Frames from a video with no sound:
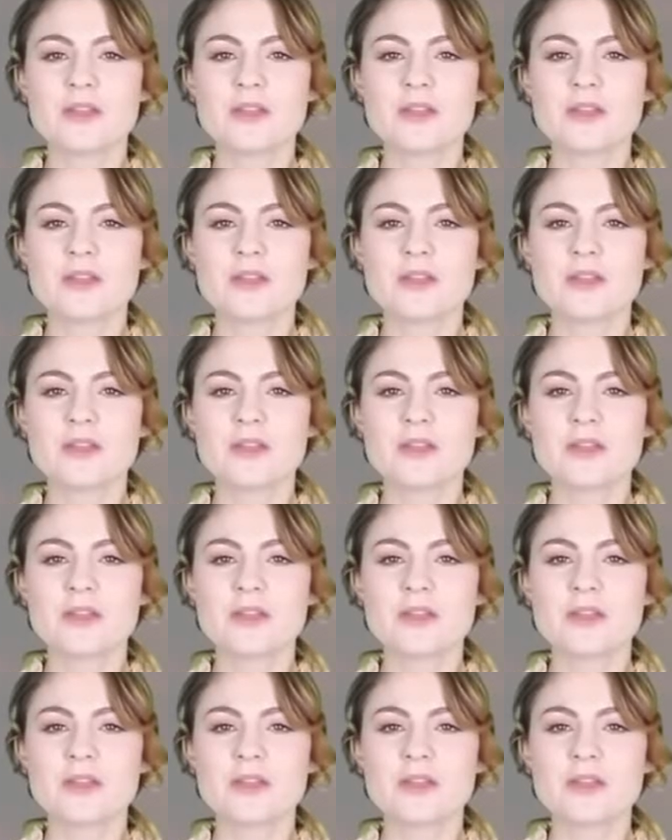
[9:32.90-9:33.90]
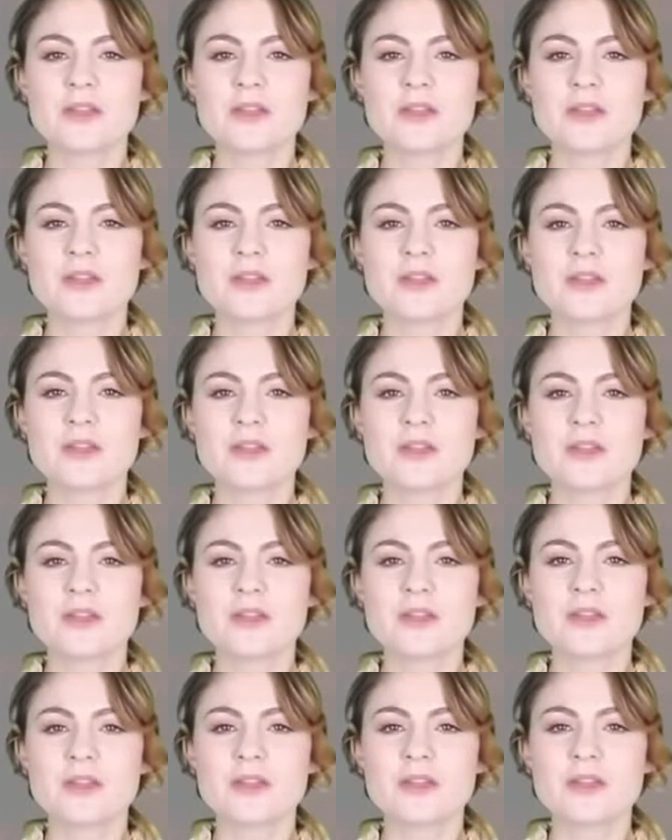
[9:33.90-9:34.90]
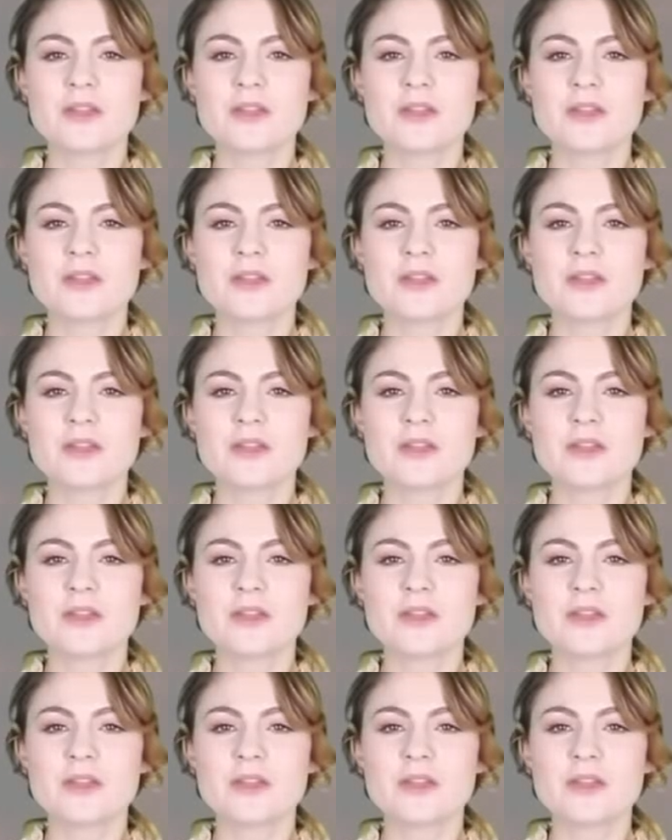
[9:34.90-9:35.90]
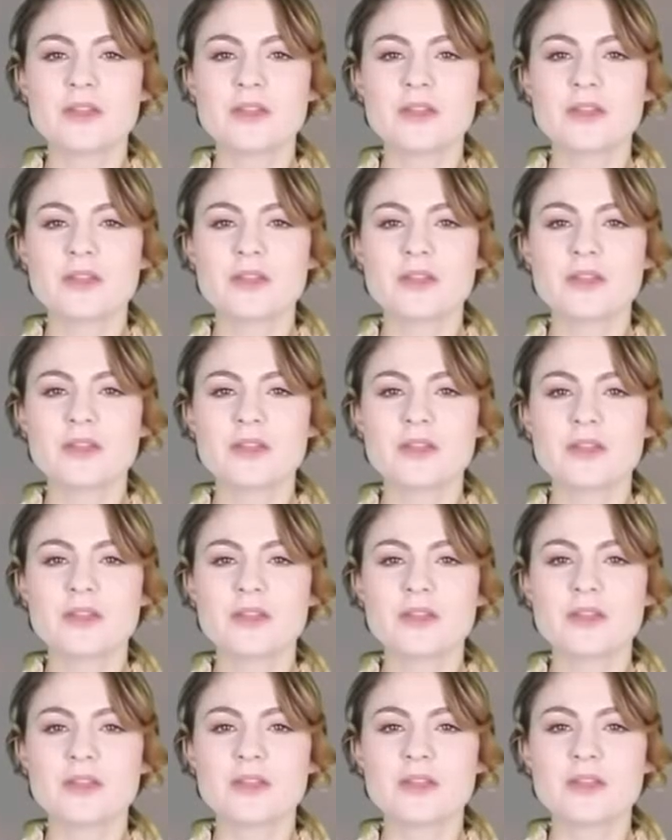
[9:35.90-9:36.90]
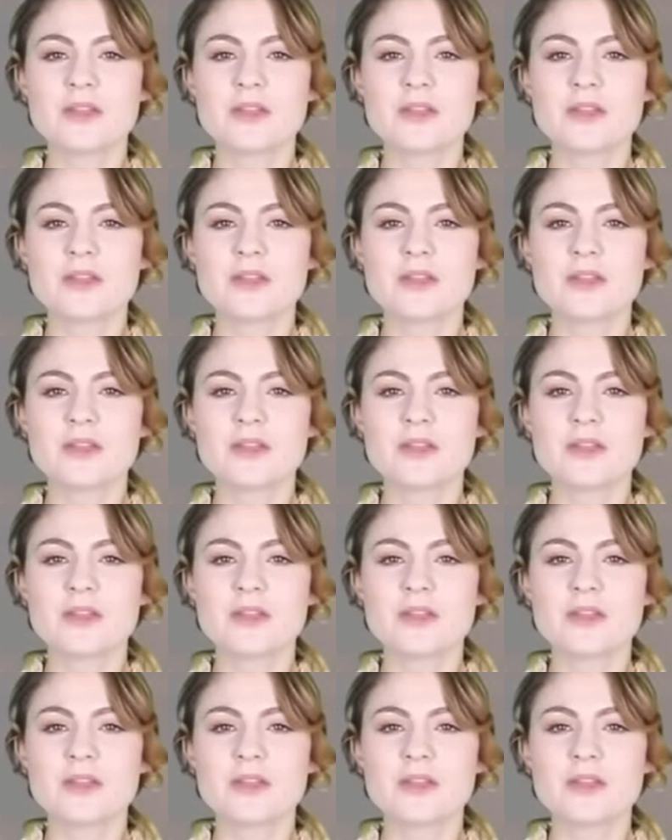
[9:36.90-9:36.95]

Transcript: (not speaking)